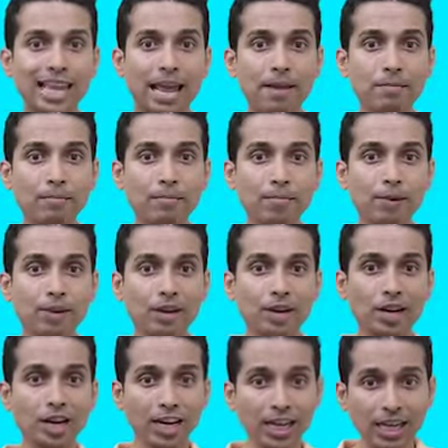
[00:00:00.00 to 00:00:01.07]

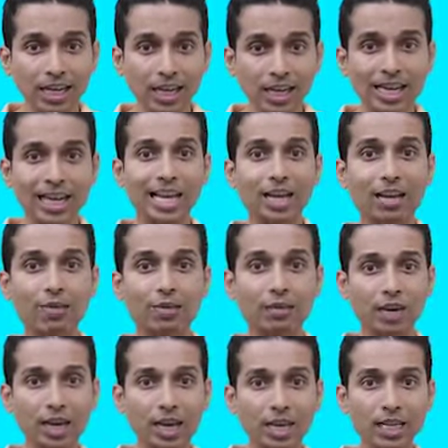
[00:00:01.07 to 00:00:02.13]
temporary
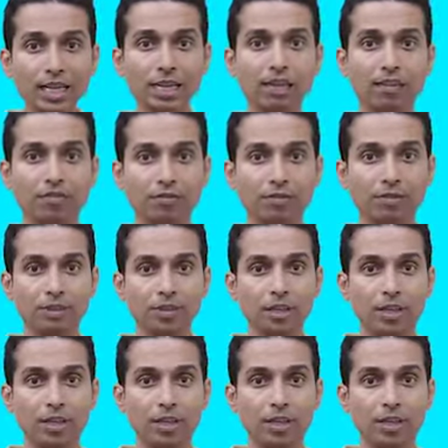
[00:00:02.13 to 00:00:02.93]
relief.